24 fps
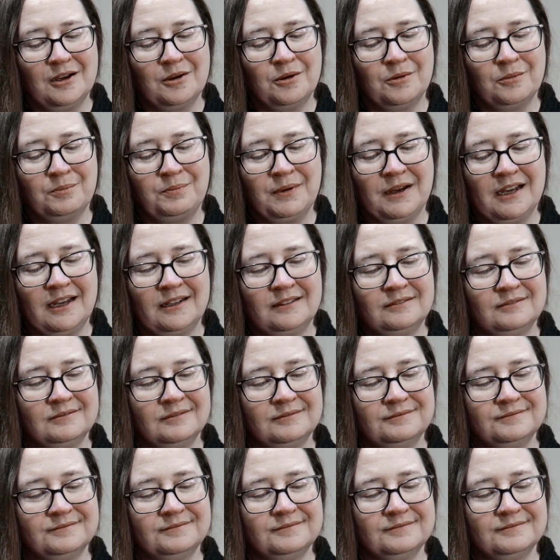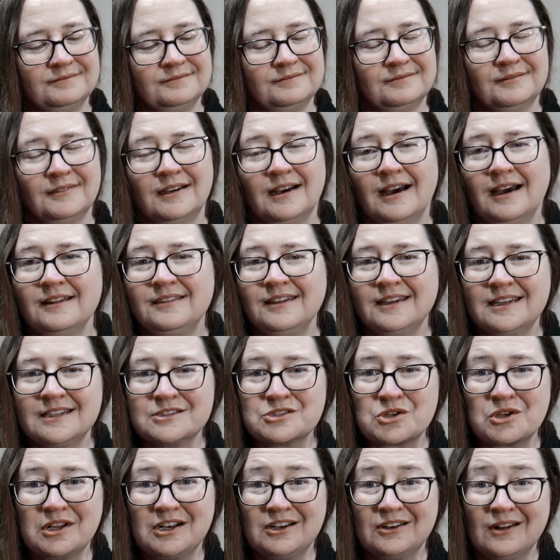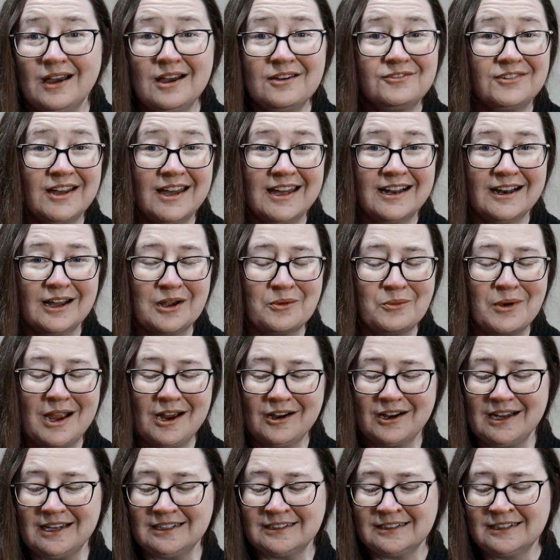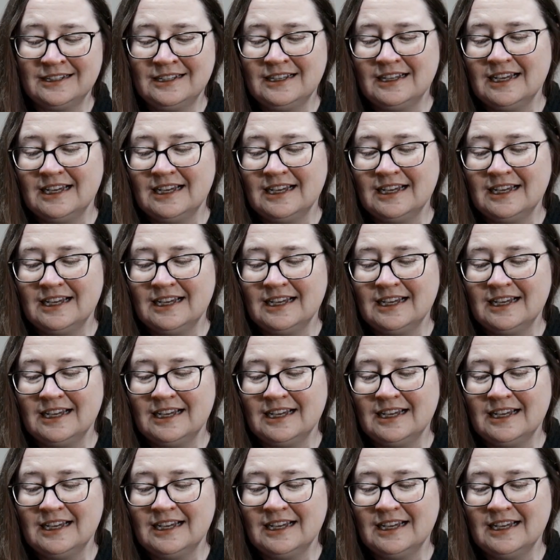but I think it's good enough and I wear it.